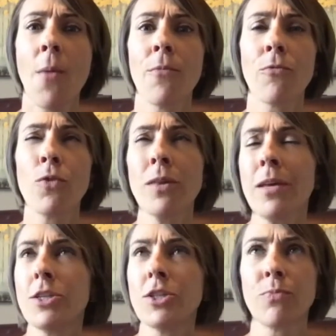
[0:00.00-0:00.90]

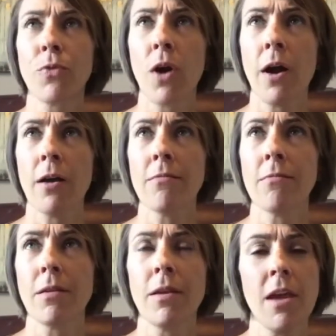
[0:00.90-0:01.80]
really just brought
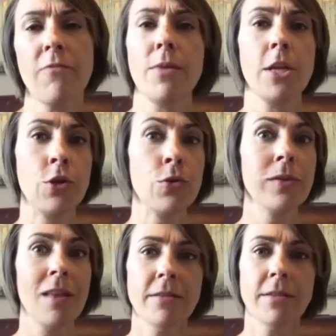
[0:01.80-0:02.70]
and gave me new
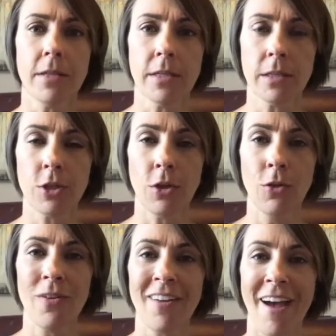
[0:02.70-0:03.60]
lenses to
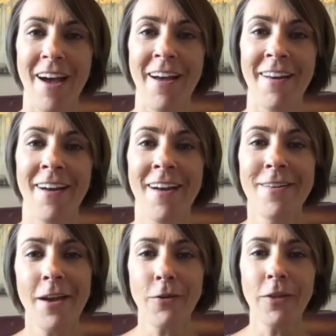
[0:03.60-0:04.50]
look at
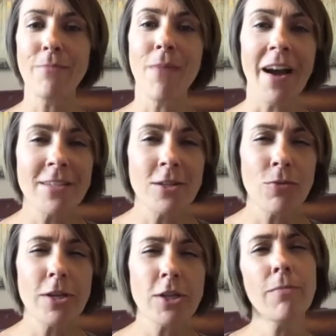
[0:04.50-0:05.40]
not only my
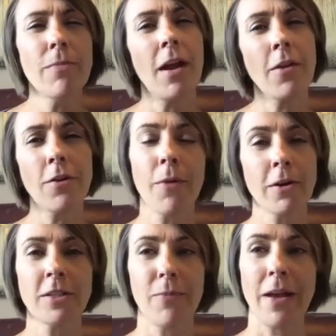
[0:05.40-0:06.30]
situation, but other
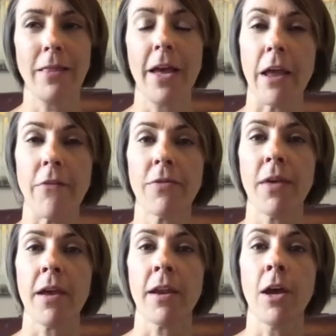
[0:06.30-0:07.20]
parts of my life
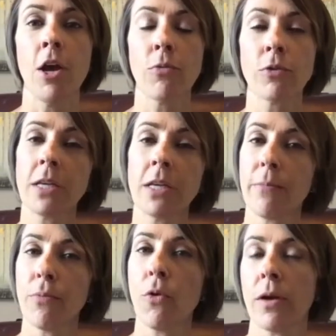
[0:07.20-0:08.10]
that were still
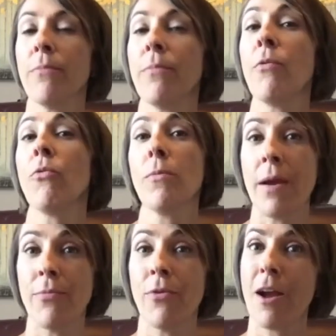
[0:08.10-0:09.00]
important, but weren't
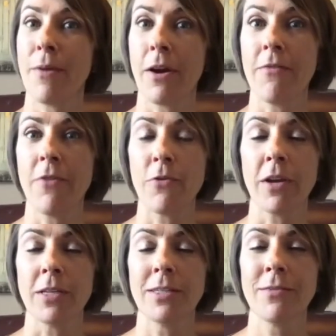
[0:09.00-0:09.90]
my primary
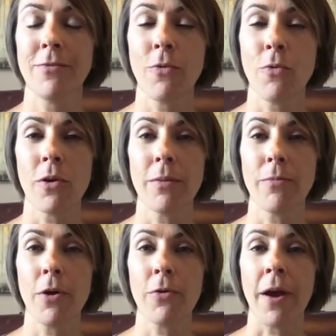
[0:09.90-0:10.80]
focus for the
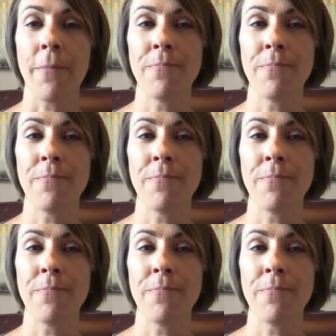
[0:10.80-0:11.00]
program.